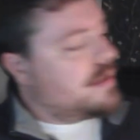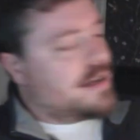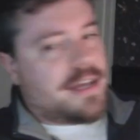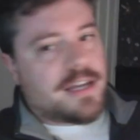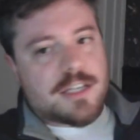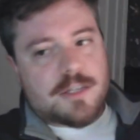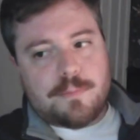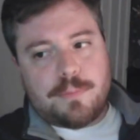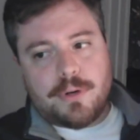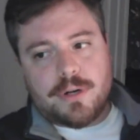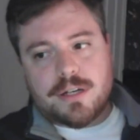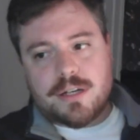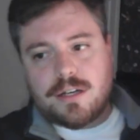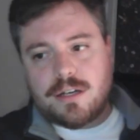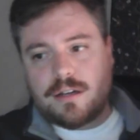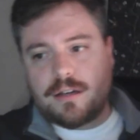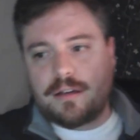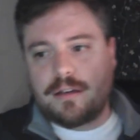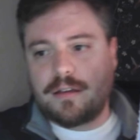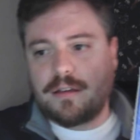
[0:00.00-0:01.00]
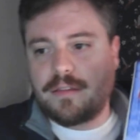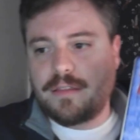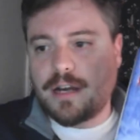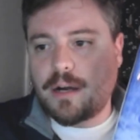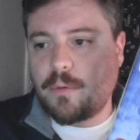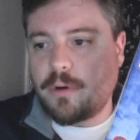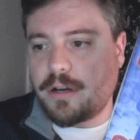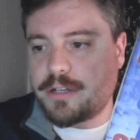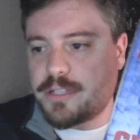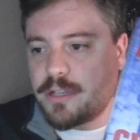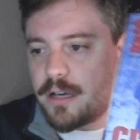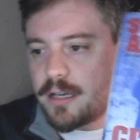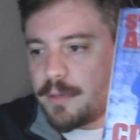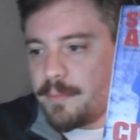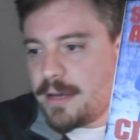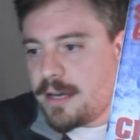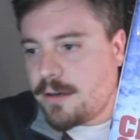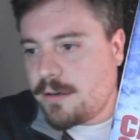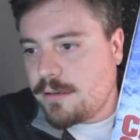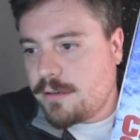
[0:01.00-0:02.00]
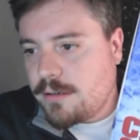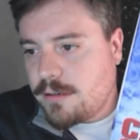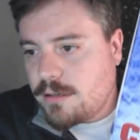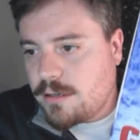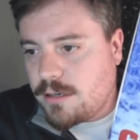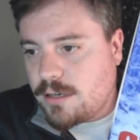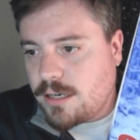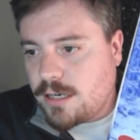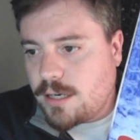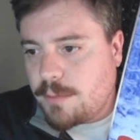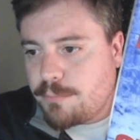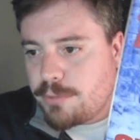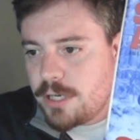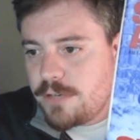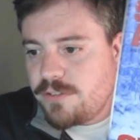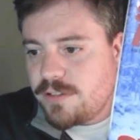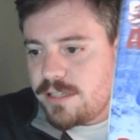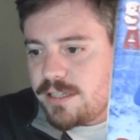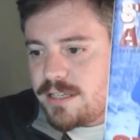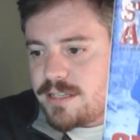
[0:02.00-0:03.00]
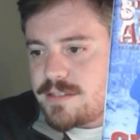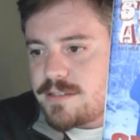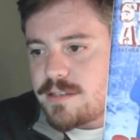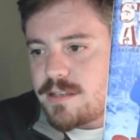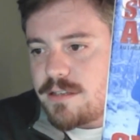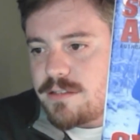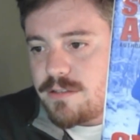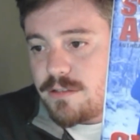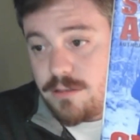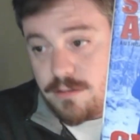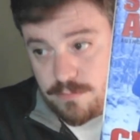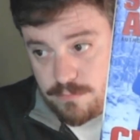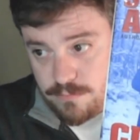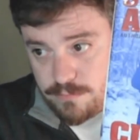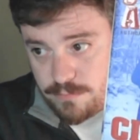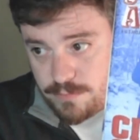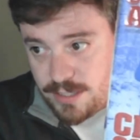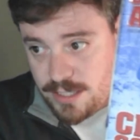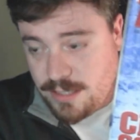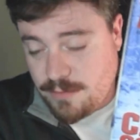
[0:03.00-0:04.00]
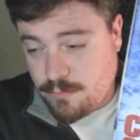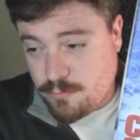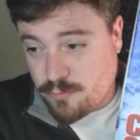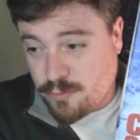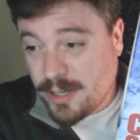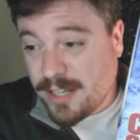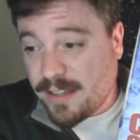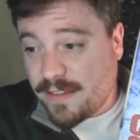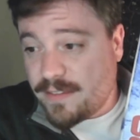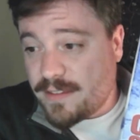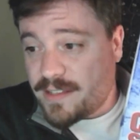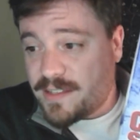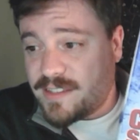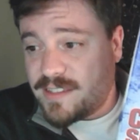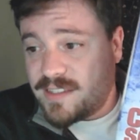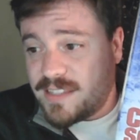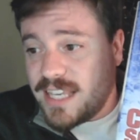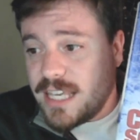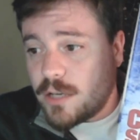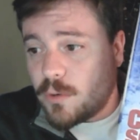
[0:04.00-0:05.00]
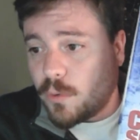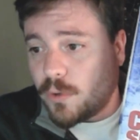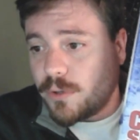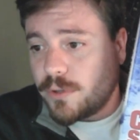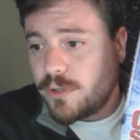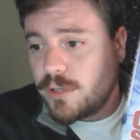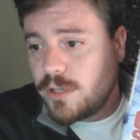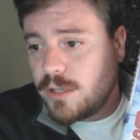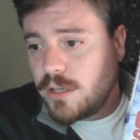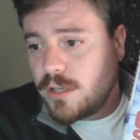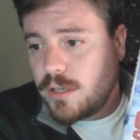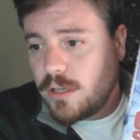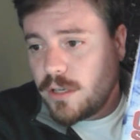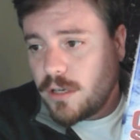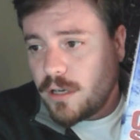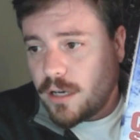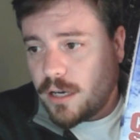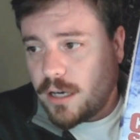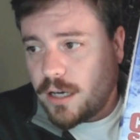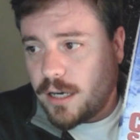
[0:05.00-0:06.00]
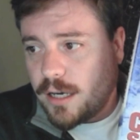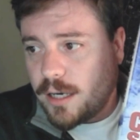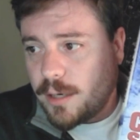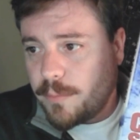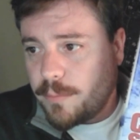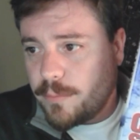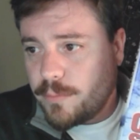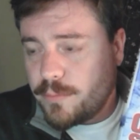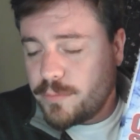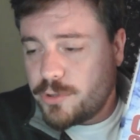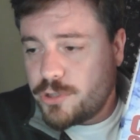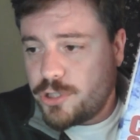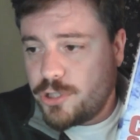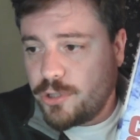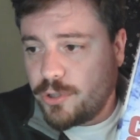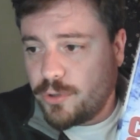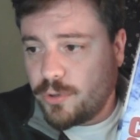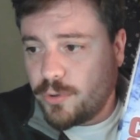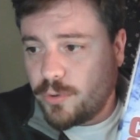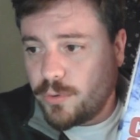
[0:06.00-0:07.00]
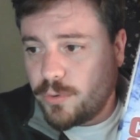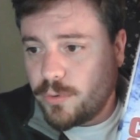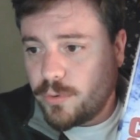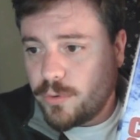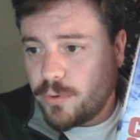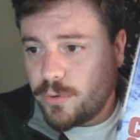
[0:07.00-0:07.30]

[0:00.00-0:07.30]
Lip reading: next book that I want to talk about briefly is the sequel to